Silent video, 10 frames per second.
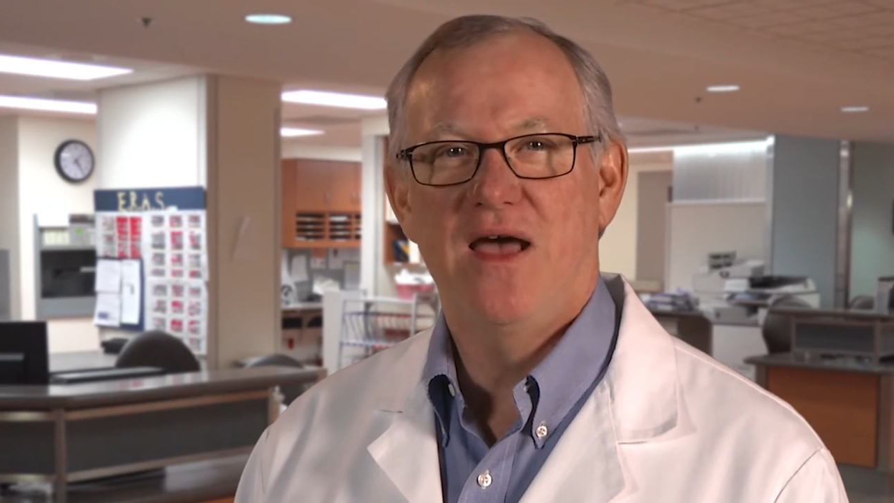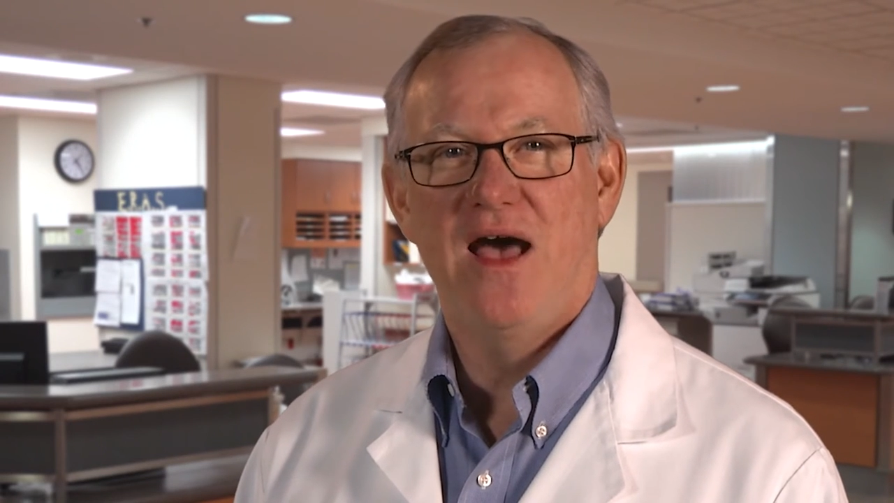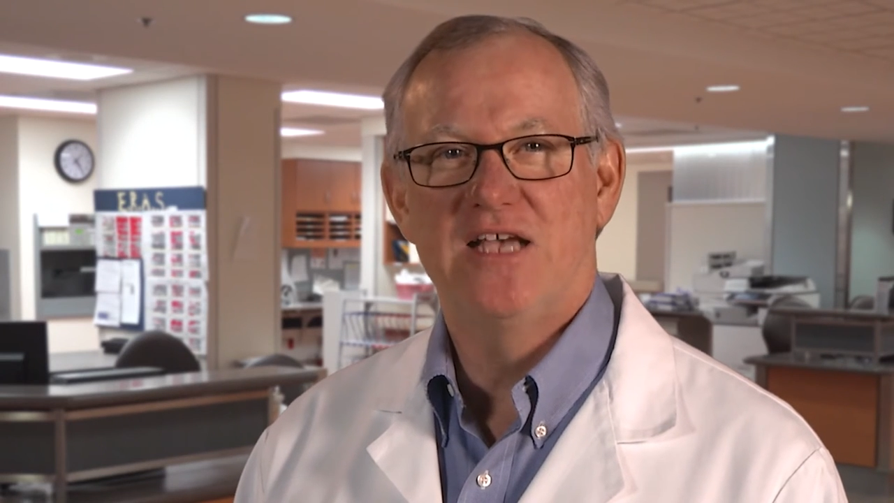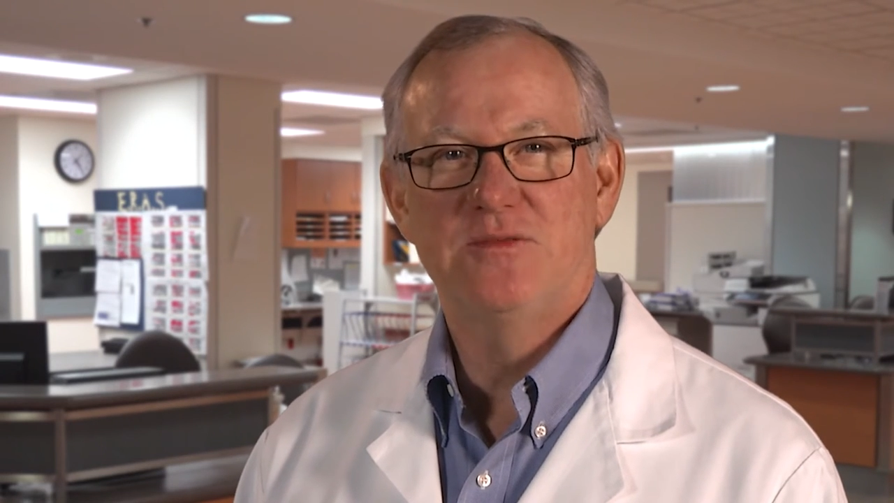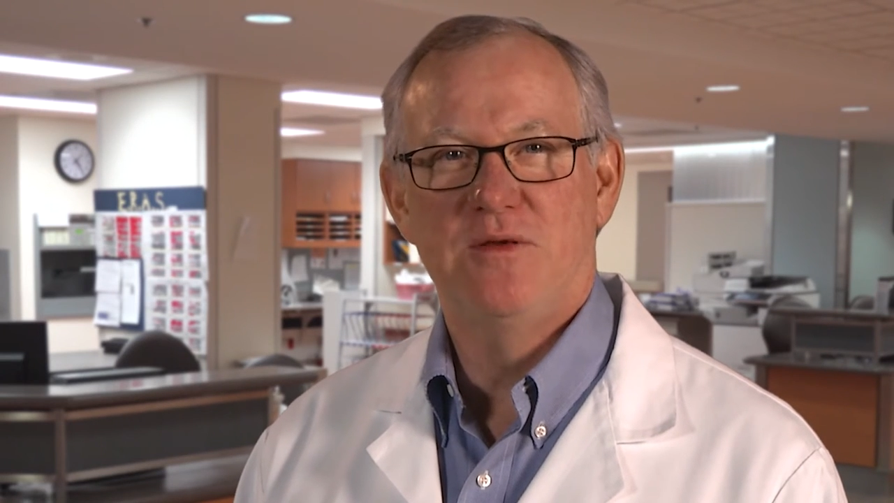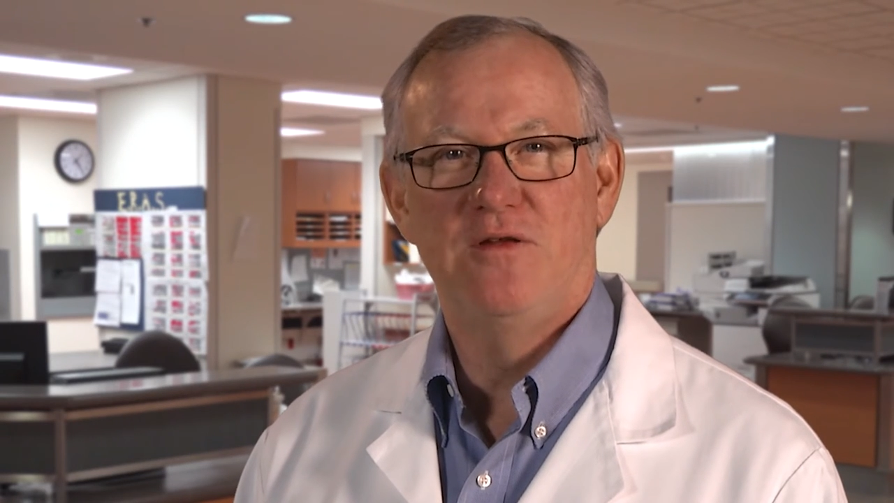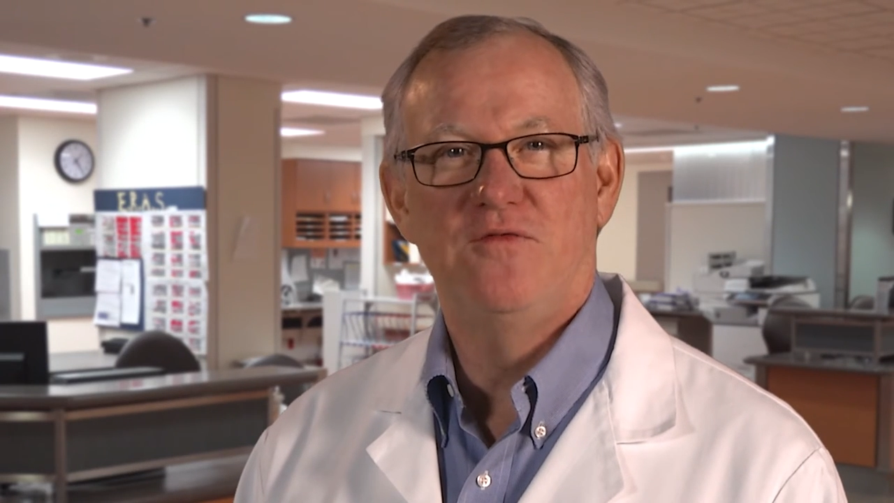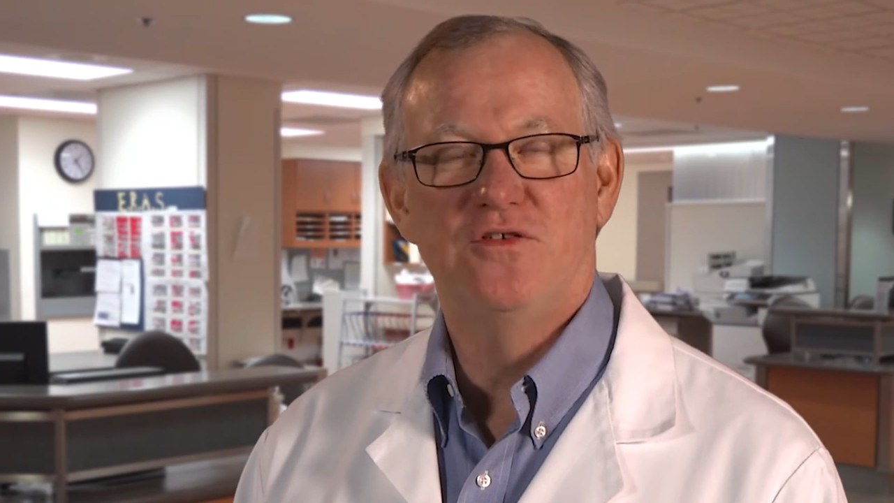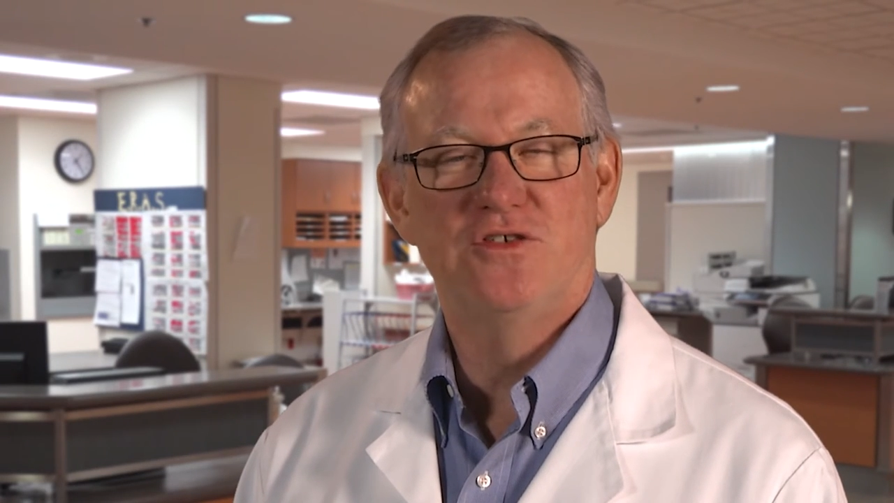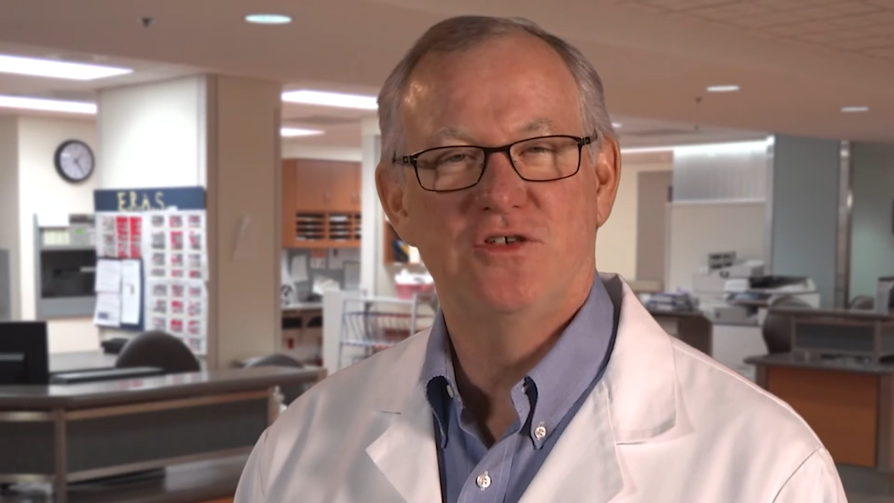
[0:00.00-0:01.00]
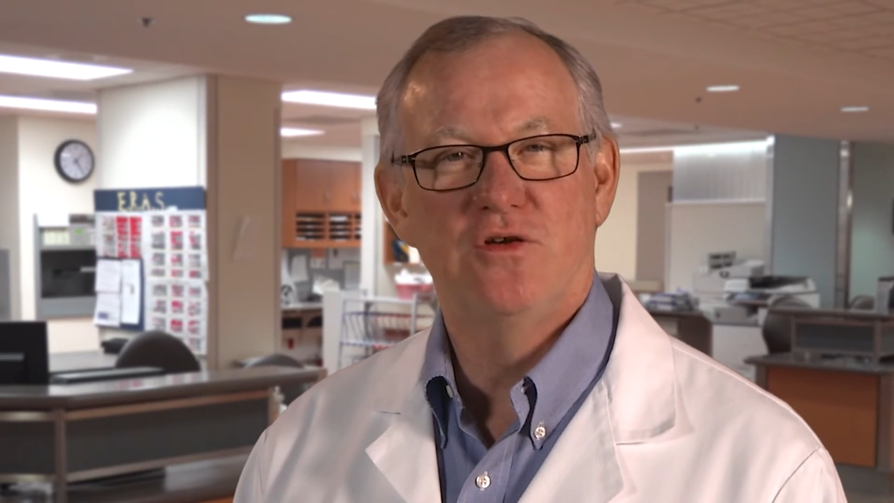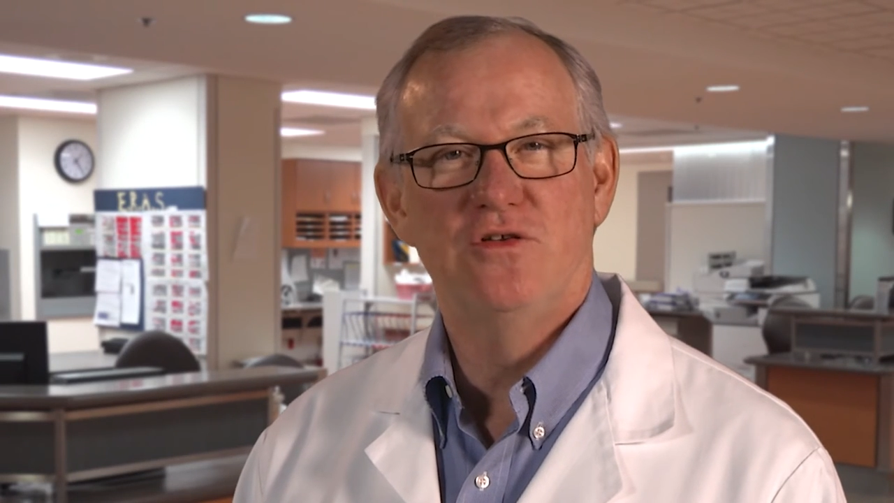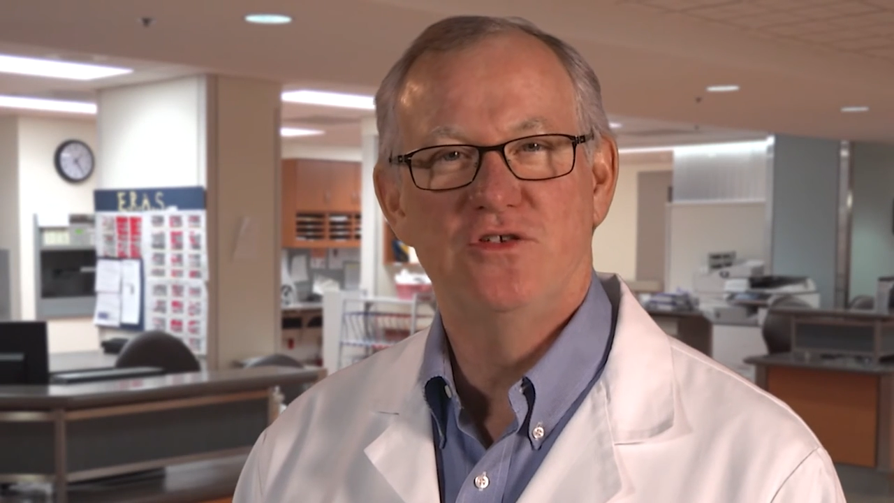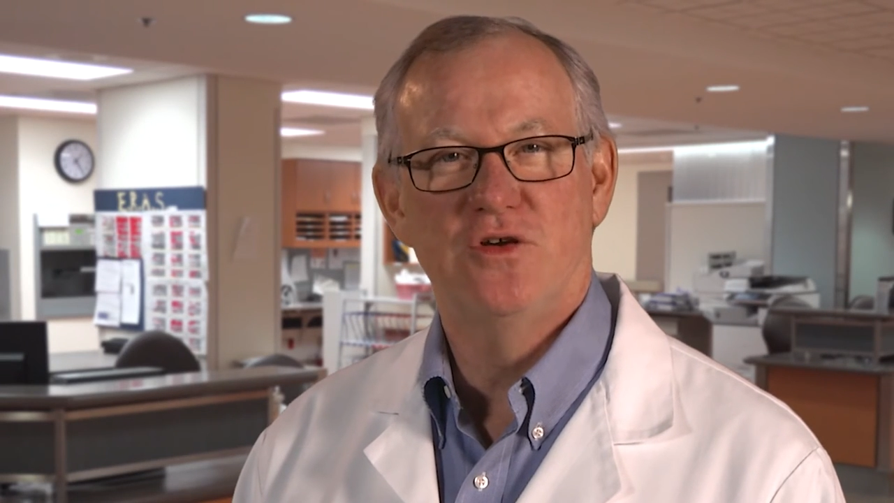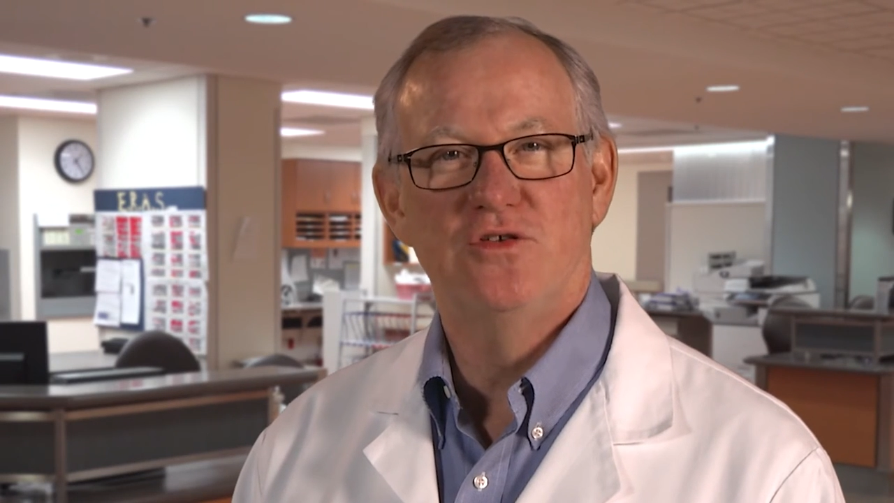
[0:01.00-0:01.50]
hospital for certain
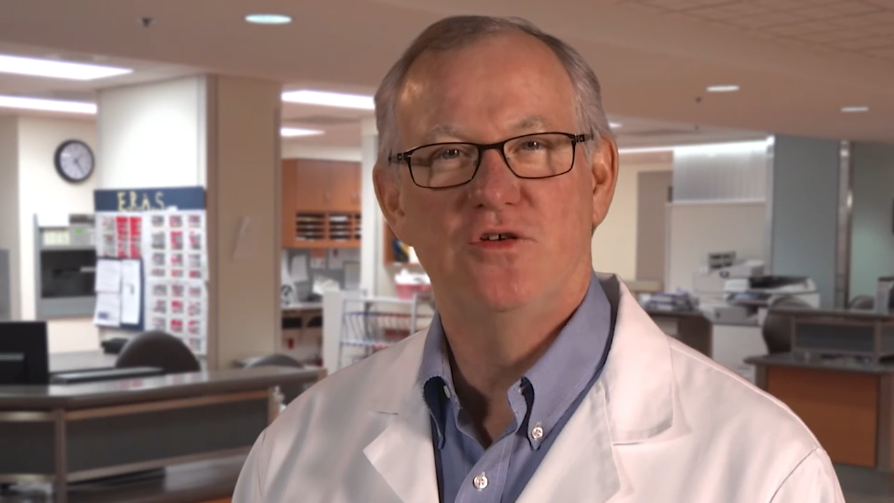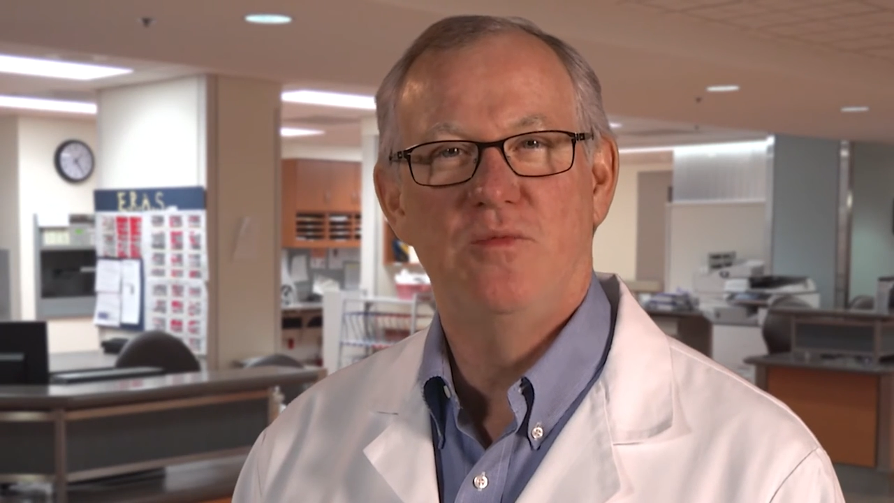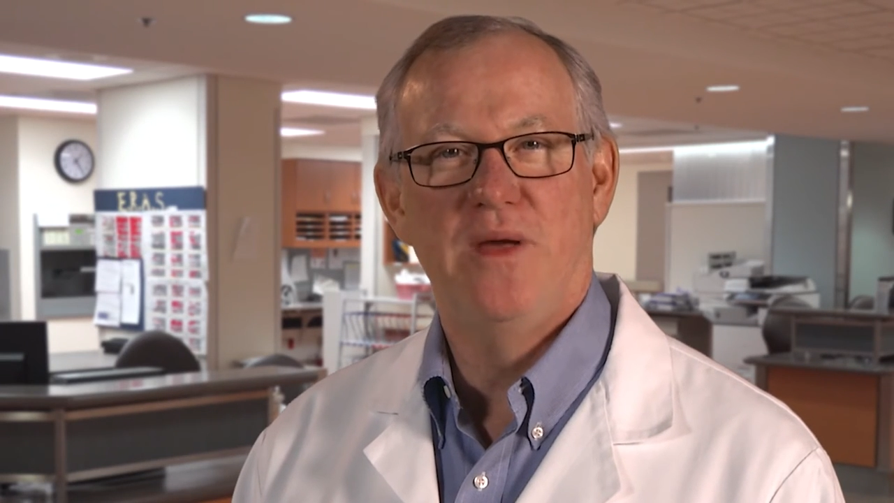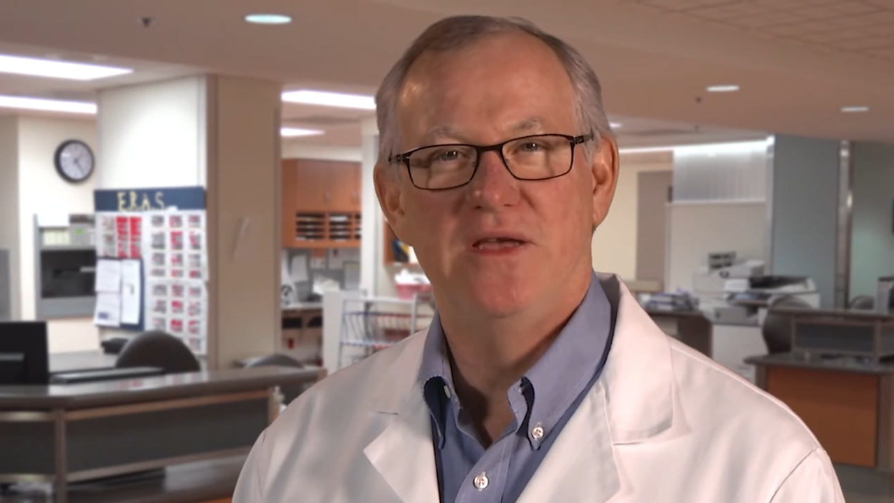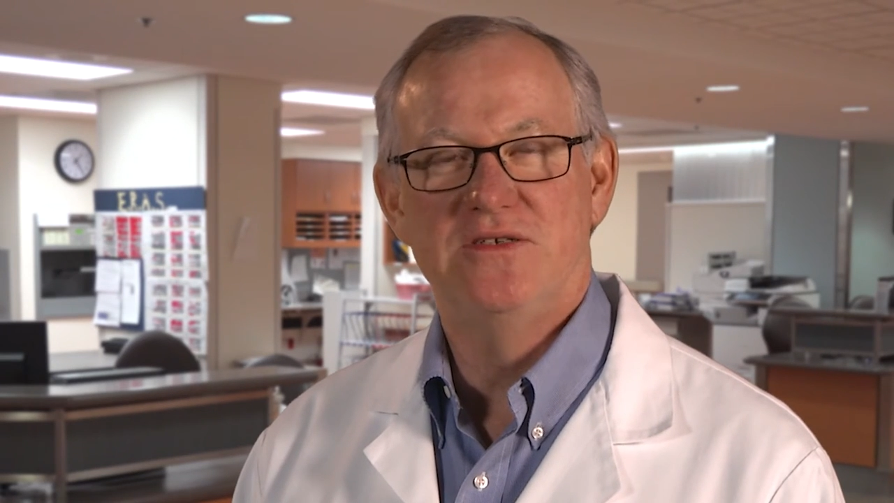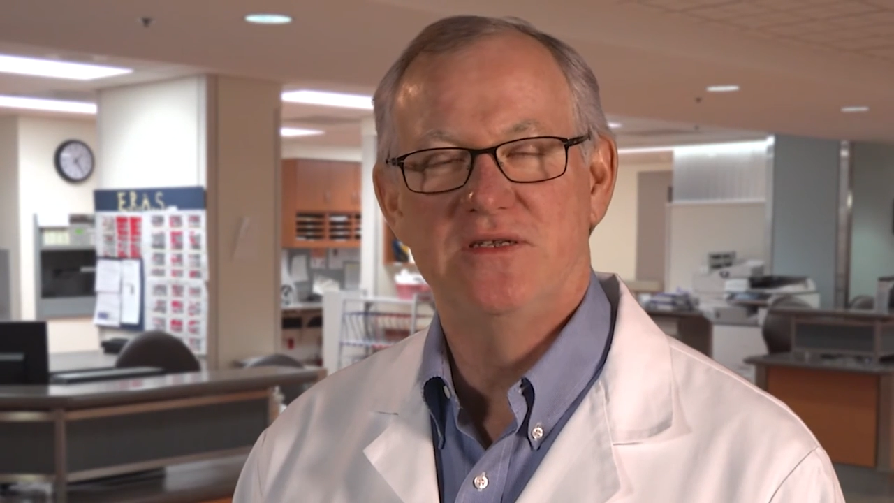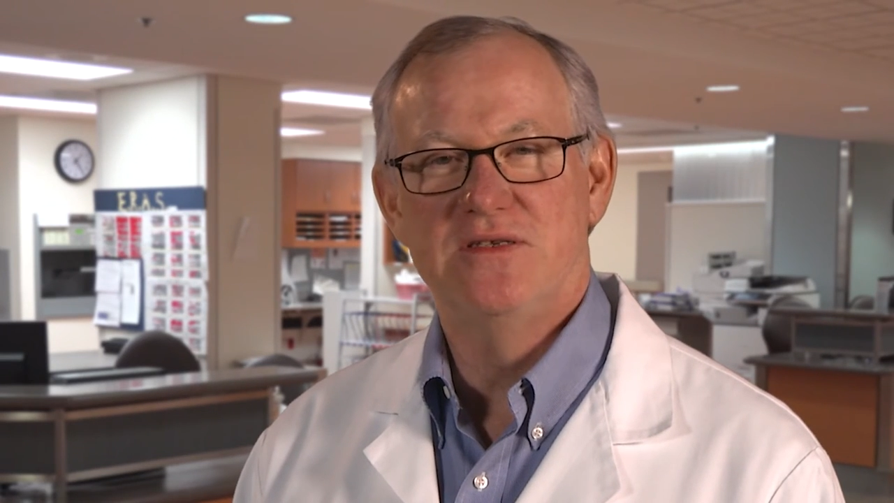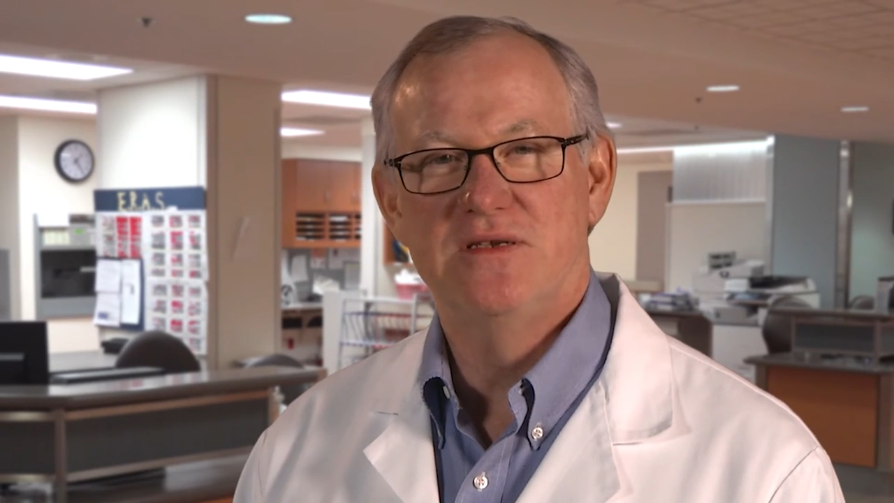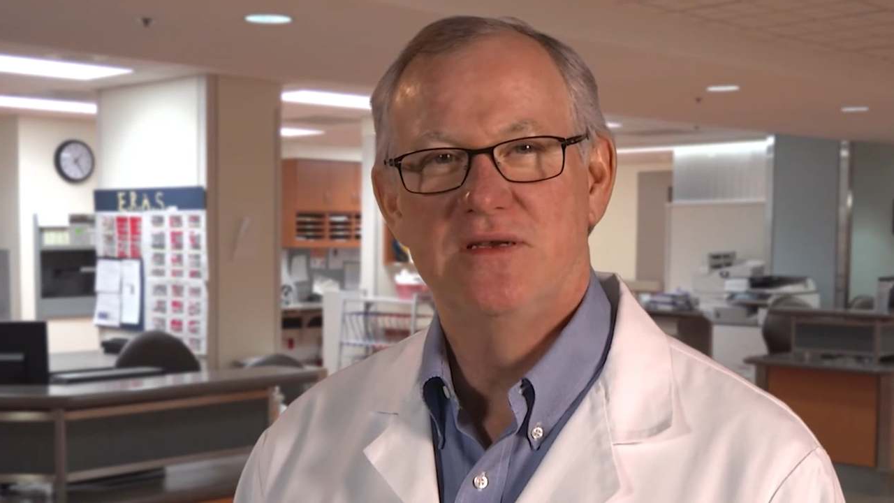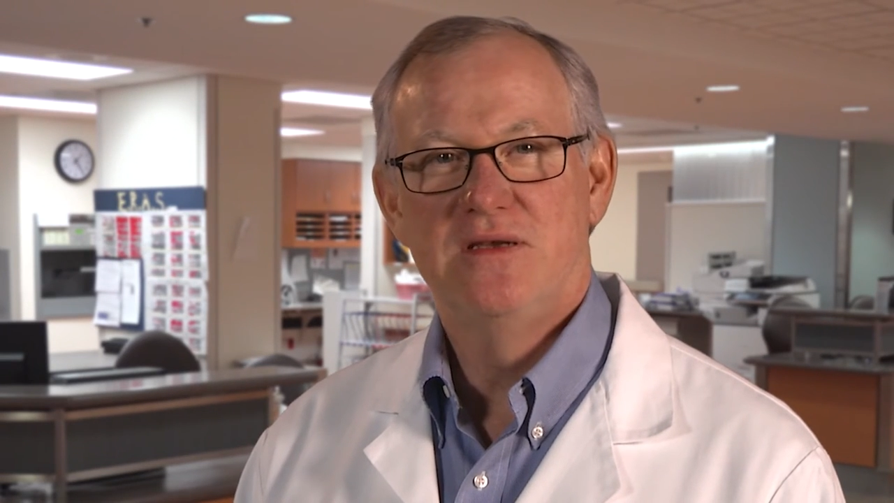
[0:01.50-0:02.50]
surgical patients.